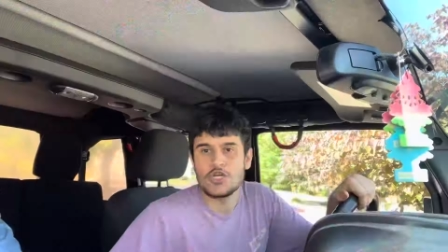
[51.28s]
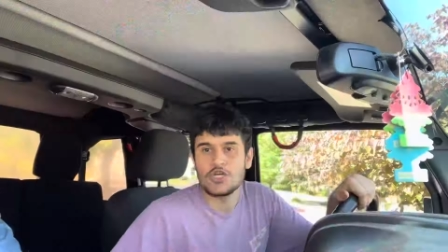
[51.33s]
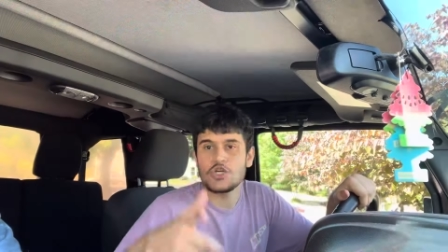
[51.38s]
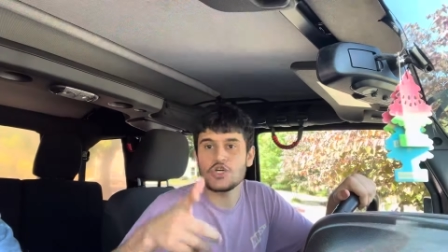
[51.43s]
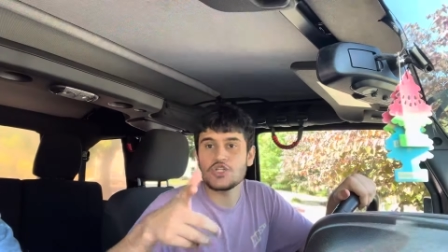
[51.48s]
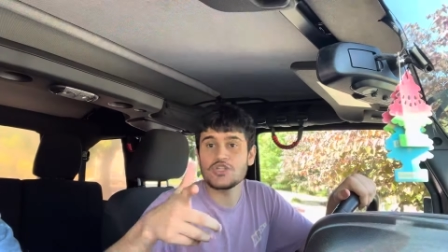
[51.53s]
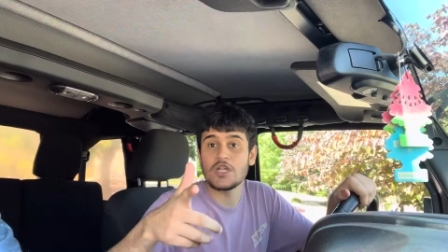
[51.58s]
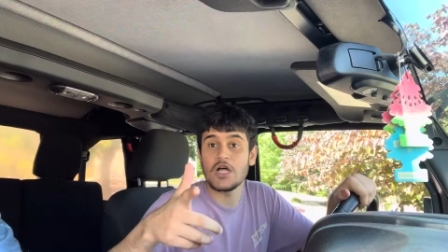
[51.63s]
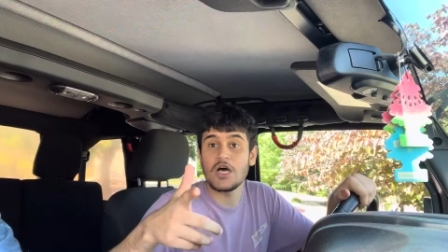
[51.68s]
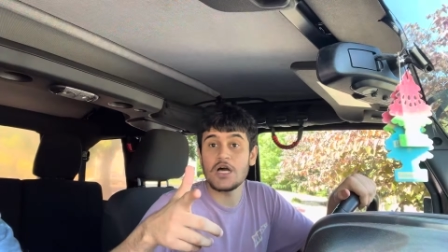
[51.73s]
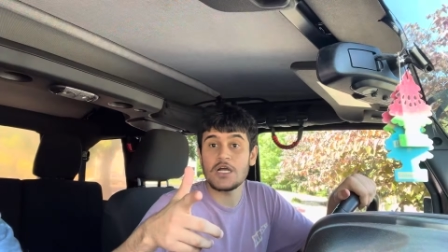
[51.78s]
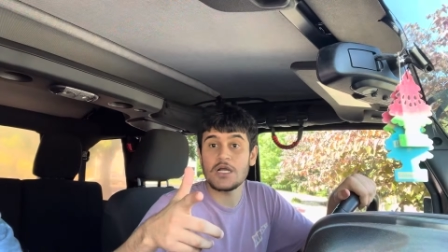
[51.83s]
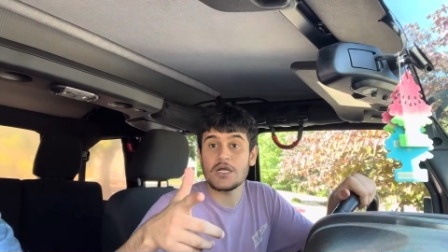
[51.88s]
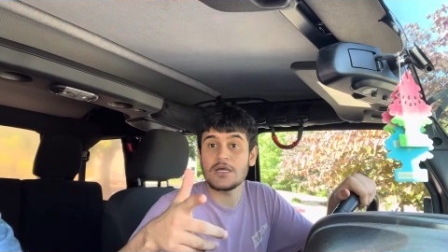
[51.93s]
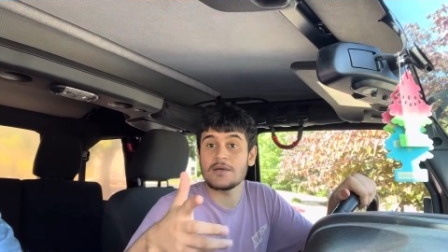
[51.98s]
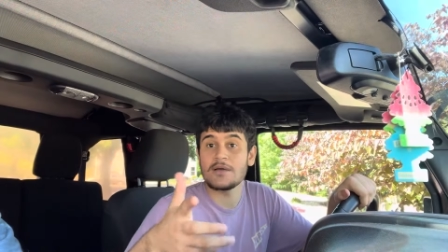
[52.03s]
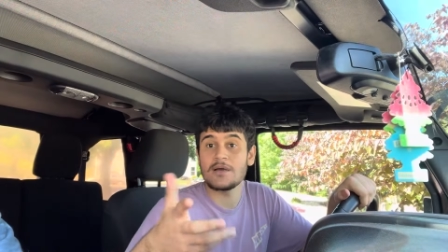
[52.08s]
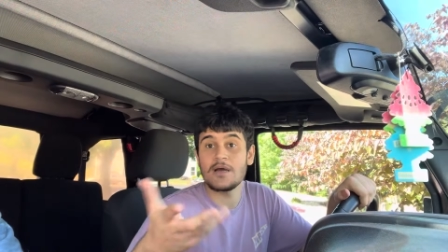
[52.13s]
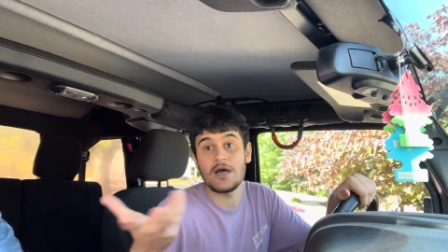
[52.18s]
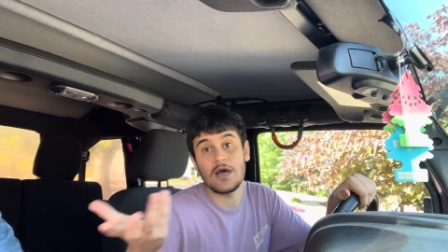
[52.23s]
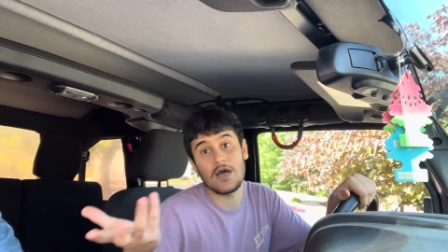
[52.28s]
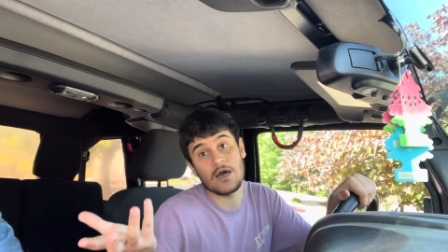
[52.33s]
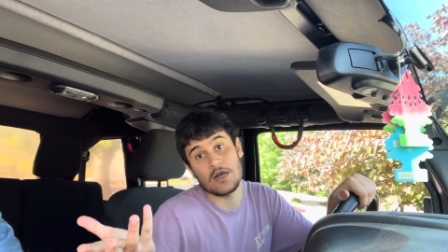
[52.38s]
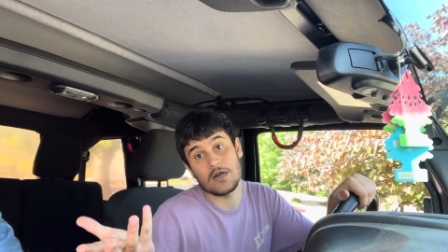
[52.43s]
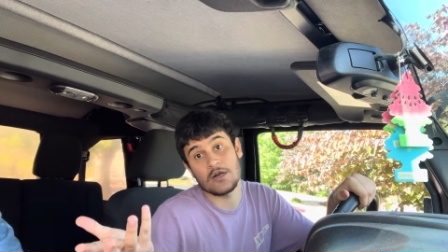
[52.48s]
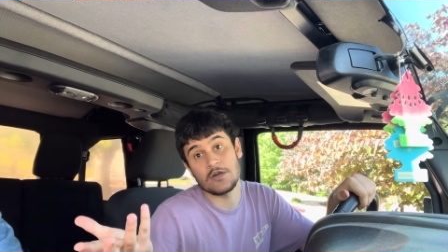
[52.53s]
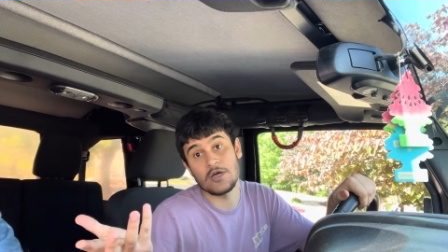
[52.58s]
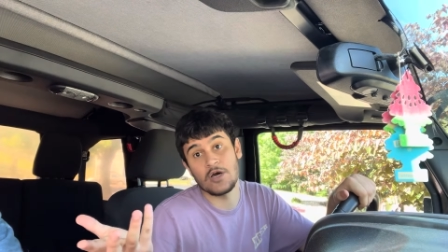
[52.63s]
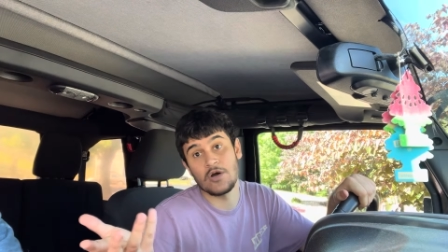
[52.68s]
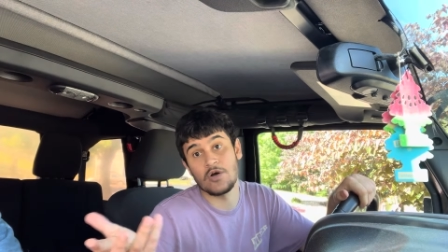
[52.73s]
Good luck. I
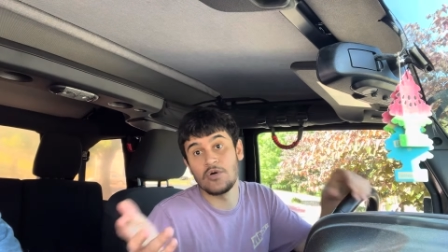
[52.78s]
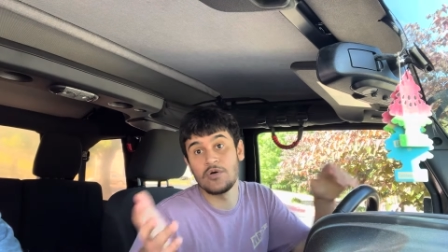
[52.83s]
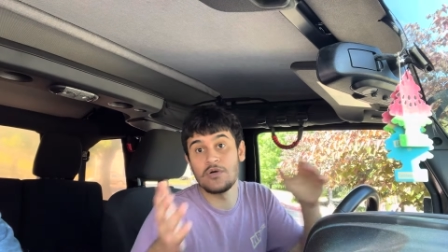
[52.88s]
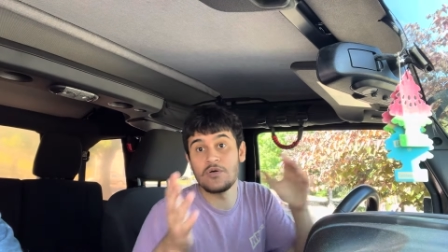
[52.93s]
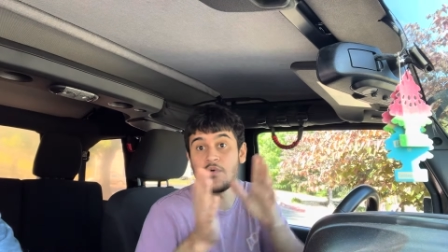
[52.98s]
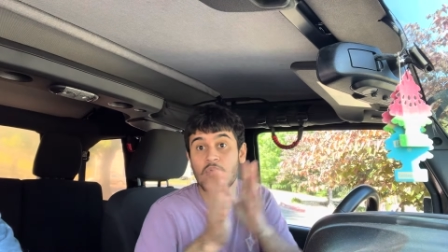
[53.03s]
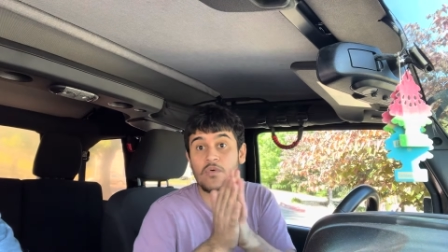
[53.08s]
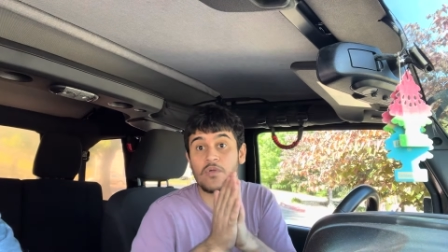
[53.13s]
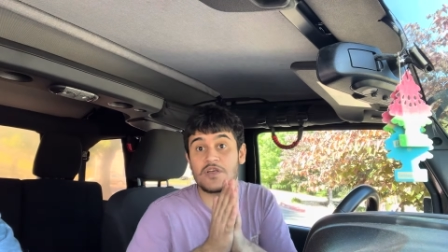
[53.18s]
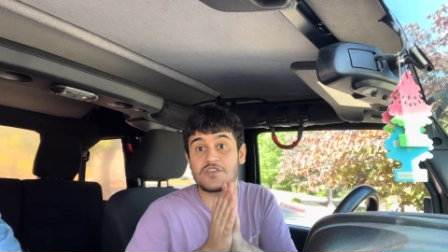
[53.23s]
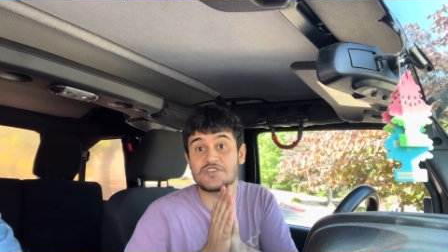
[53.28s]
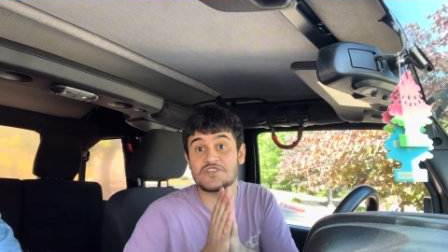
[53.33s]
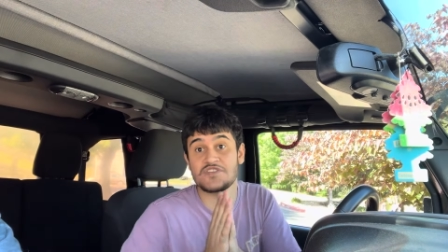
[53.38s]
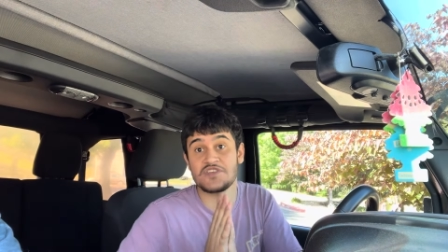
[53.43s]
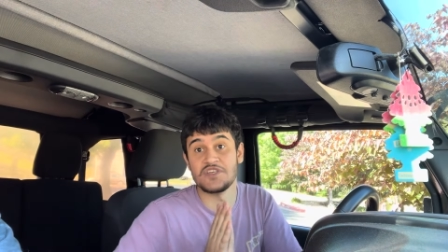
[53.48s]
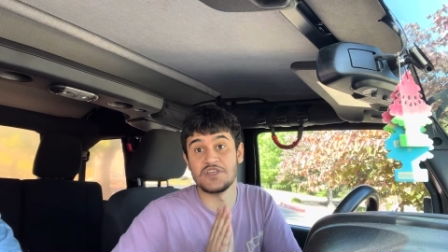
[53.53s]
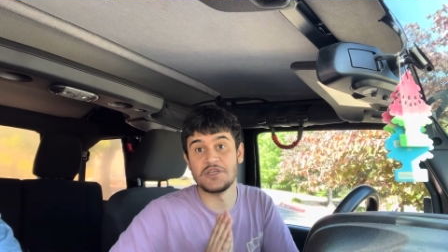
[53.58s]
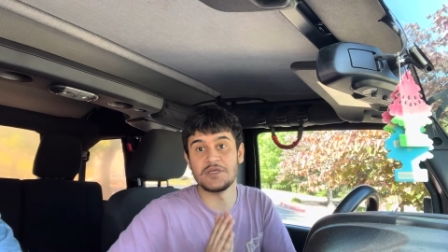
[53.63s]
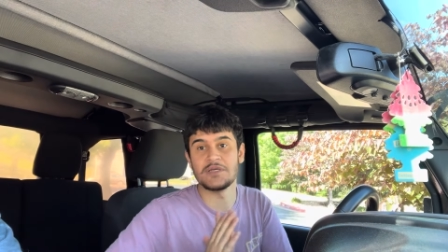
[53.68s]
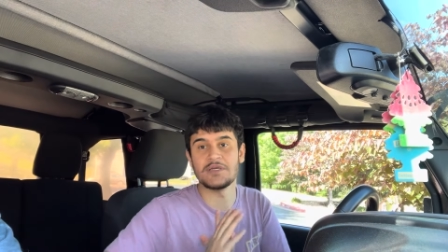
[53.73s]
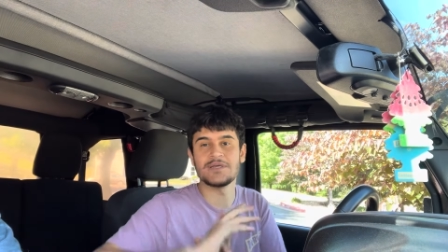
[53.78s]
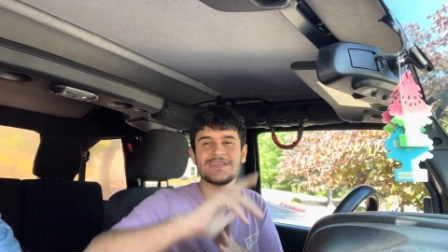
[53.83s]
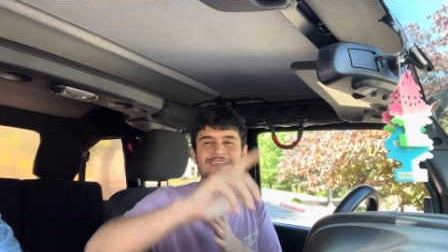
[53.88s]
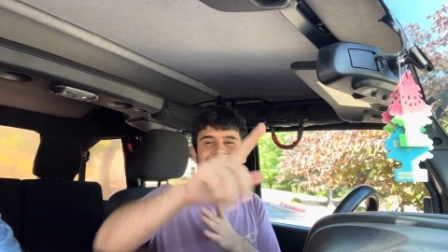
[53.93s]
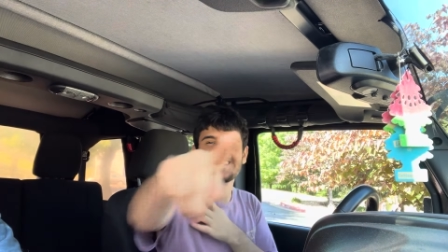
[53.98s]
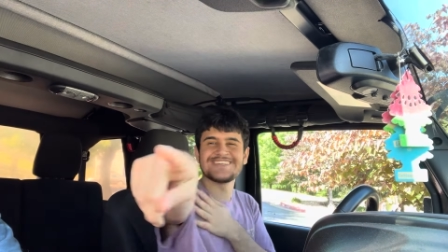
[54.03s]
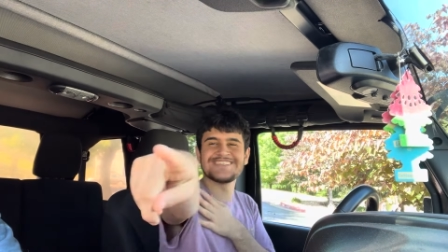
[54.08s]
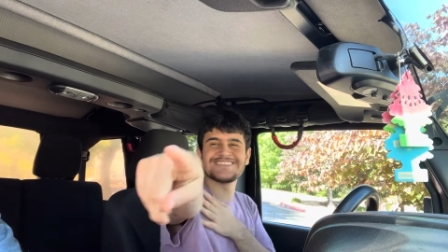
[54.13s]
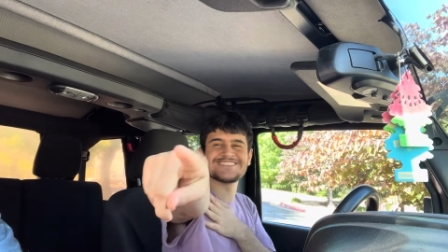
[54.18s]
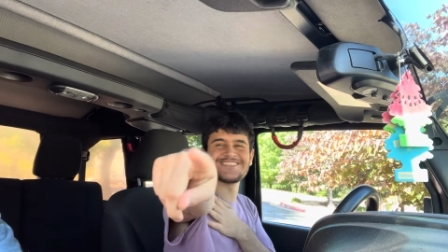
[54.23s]
don't know. Let's see.
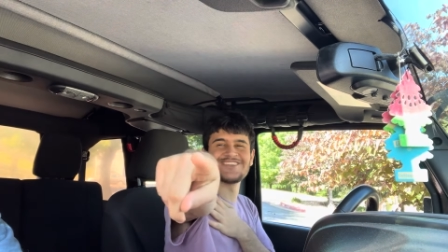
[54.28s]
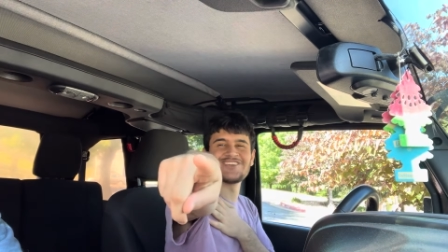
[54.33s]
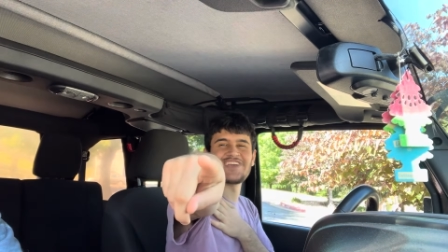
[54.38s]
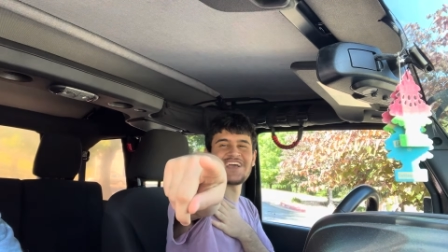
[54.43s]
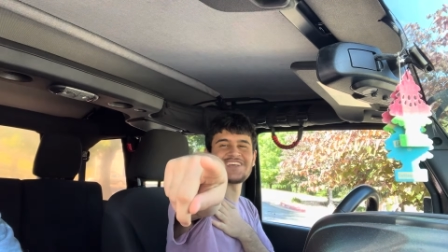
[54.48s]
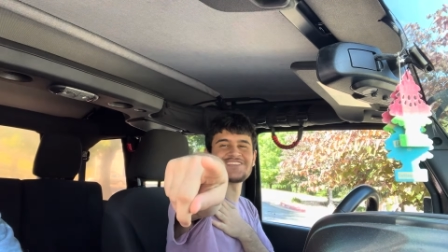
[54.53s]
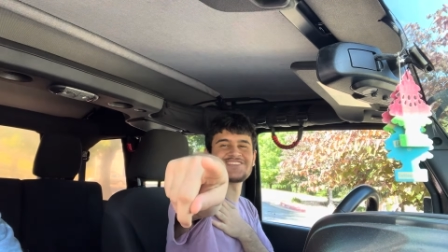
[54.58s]
See you guys